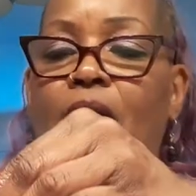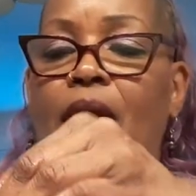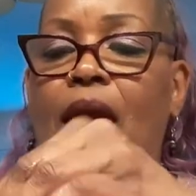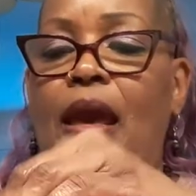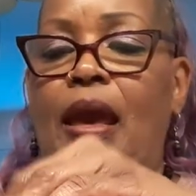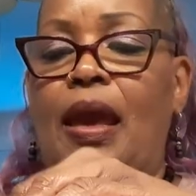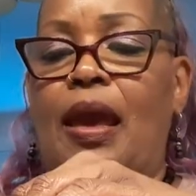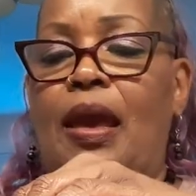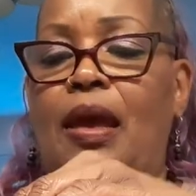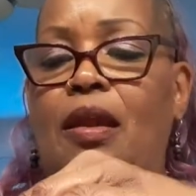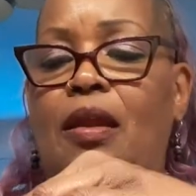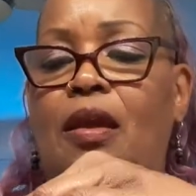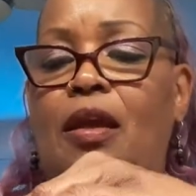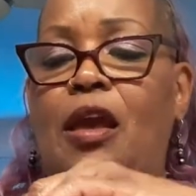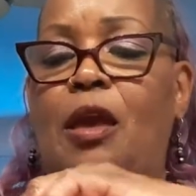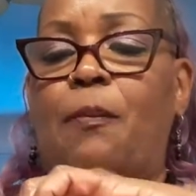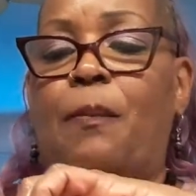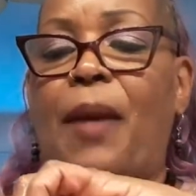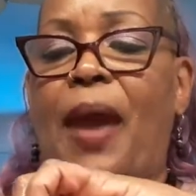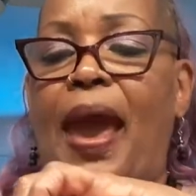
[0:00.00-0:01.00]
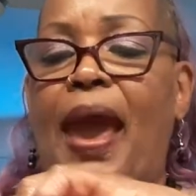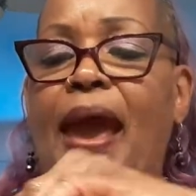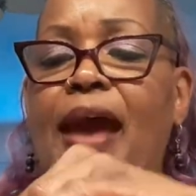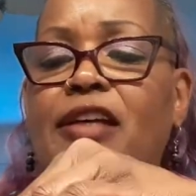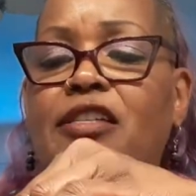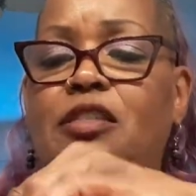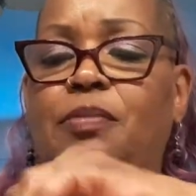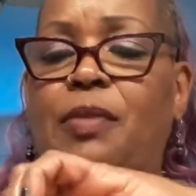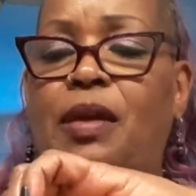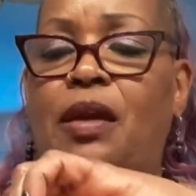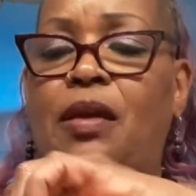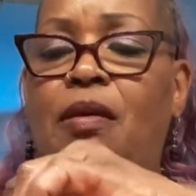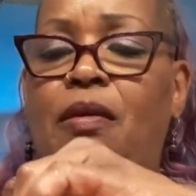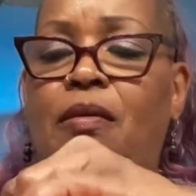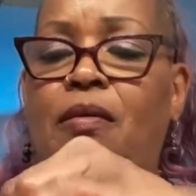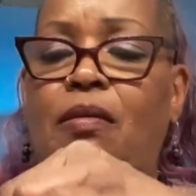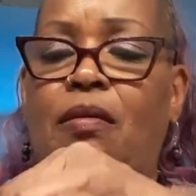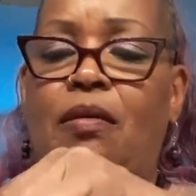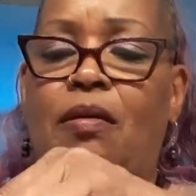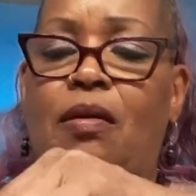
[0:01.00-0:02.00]
And he passed me,
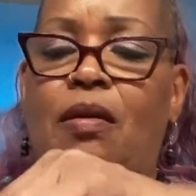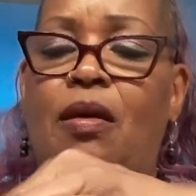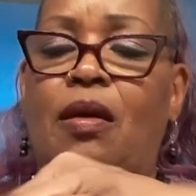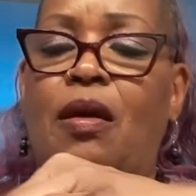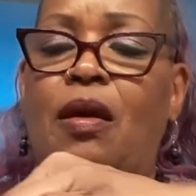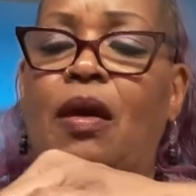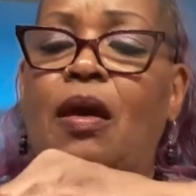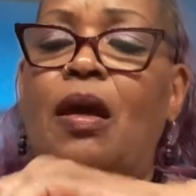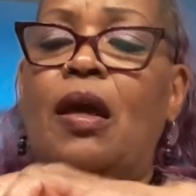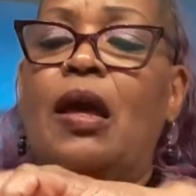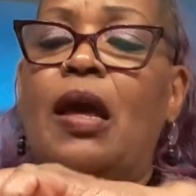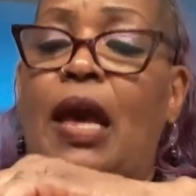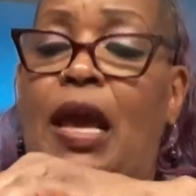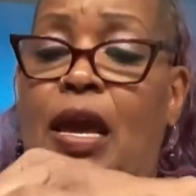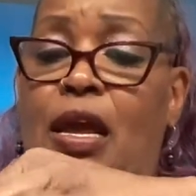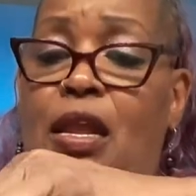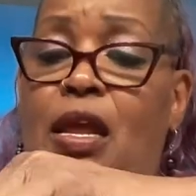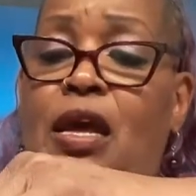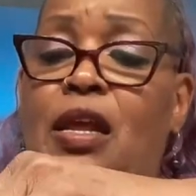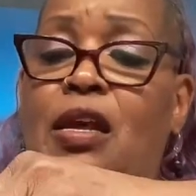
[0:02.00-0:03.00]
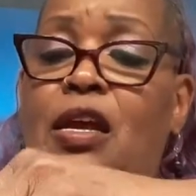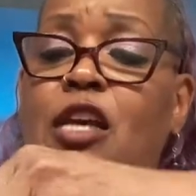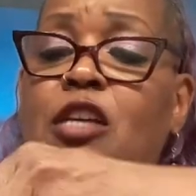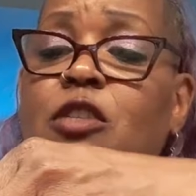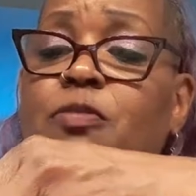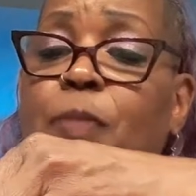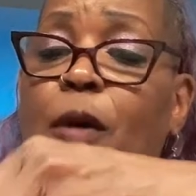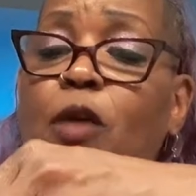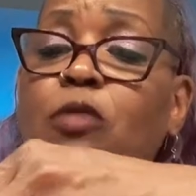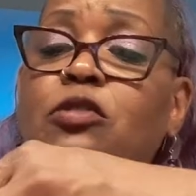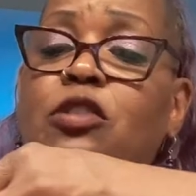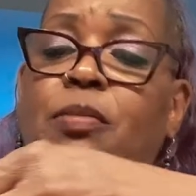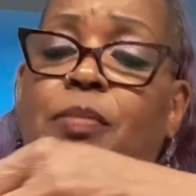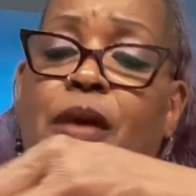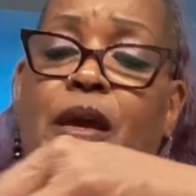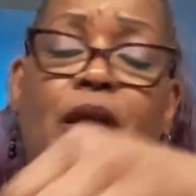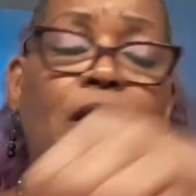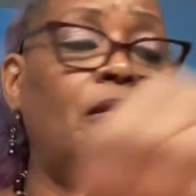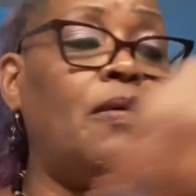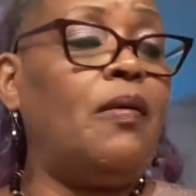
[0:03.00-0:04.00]
and he spoke to
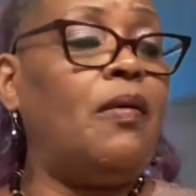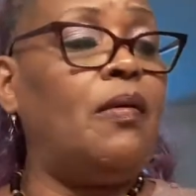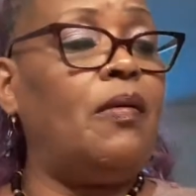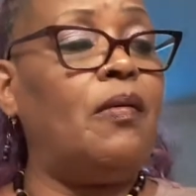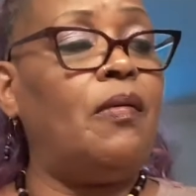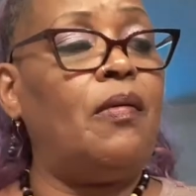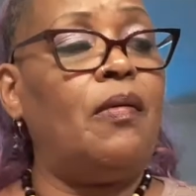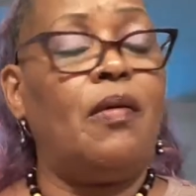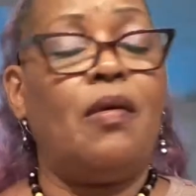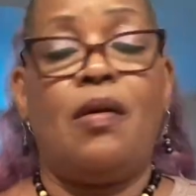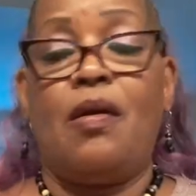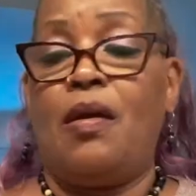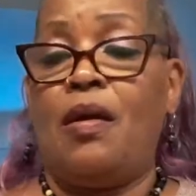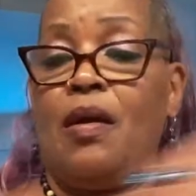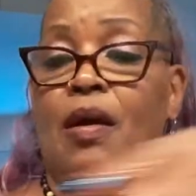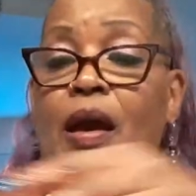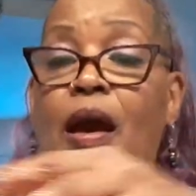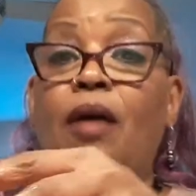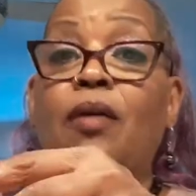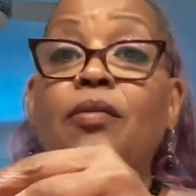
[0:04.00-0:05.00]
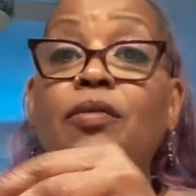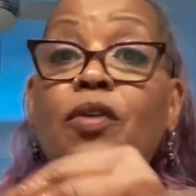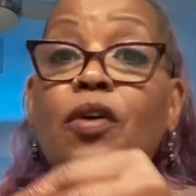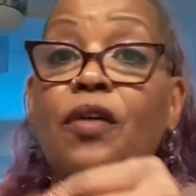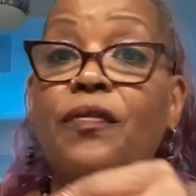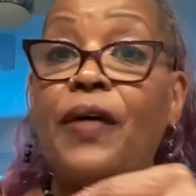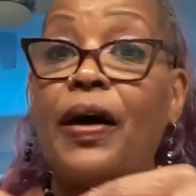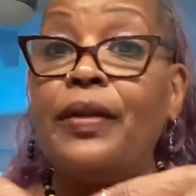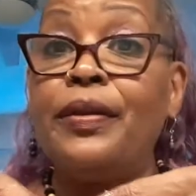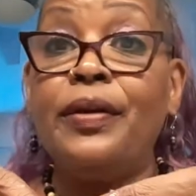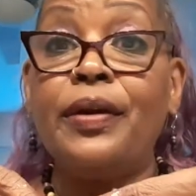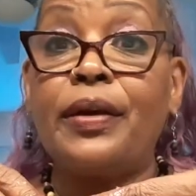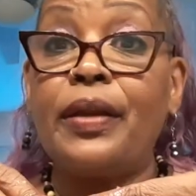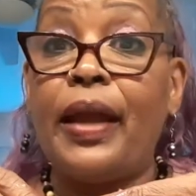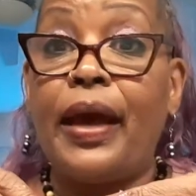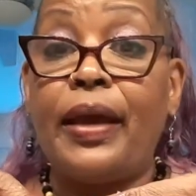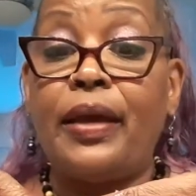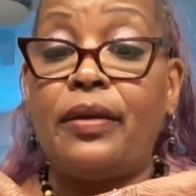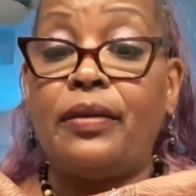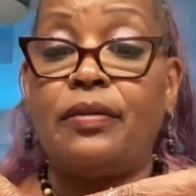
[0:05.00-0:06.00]
me. I don't know if I look
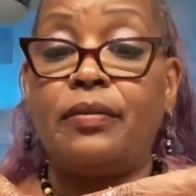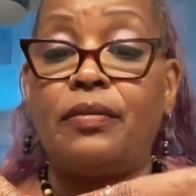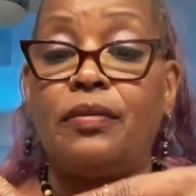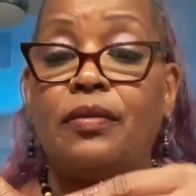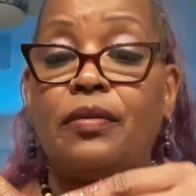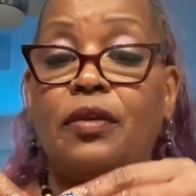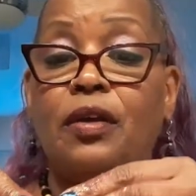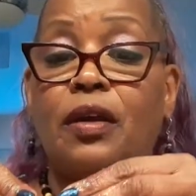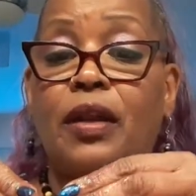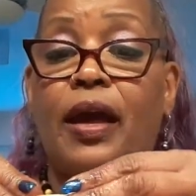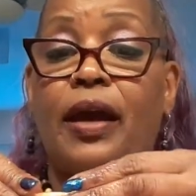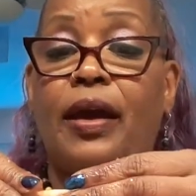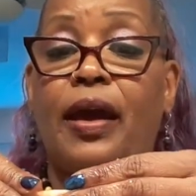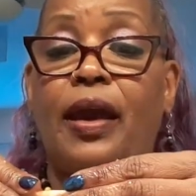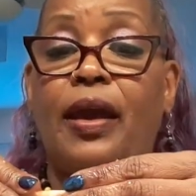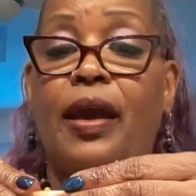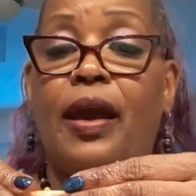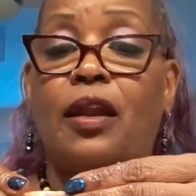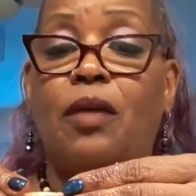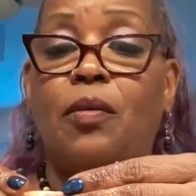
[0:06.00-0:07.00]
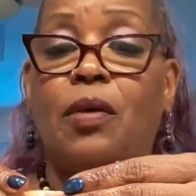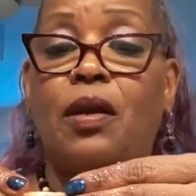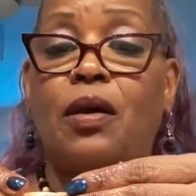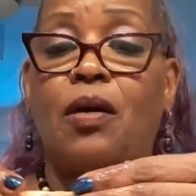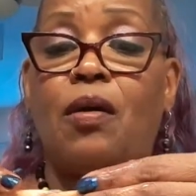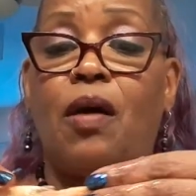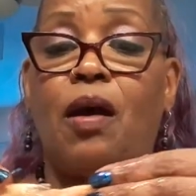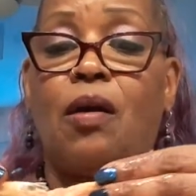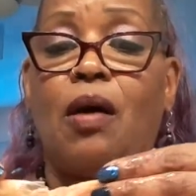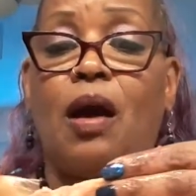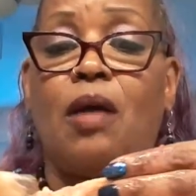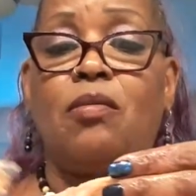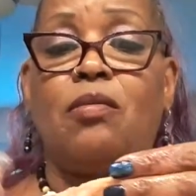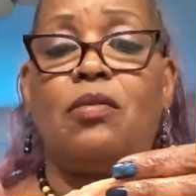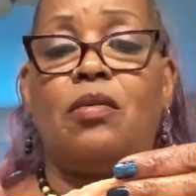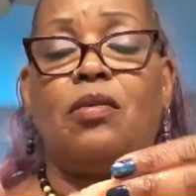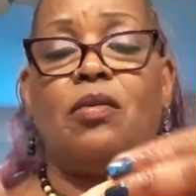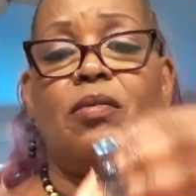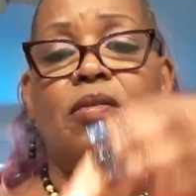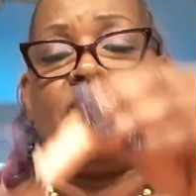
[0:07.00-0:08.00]
like I ain't had nowhere to go.
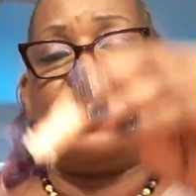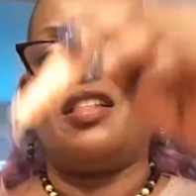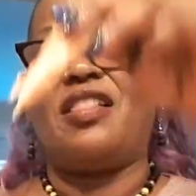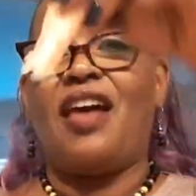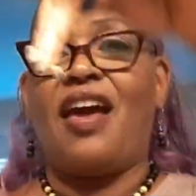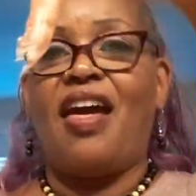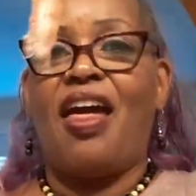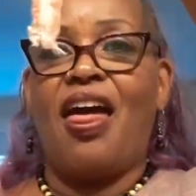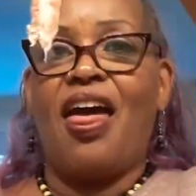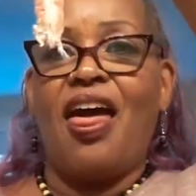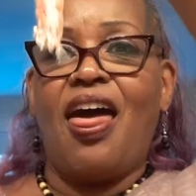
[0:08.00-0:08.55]
Oh, look at that.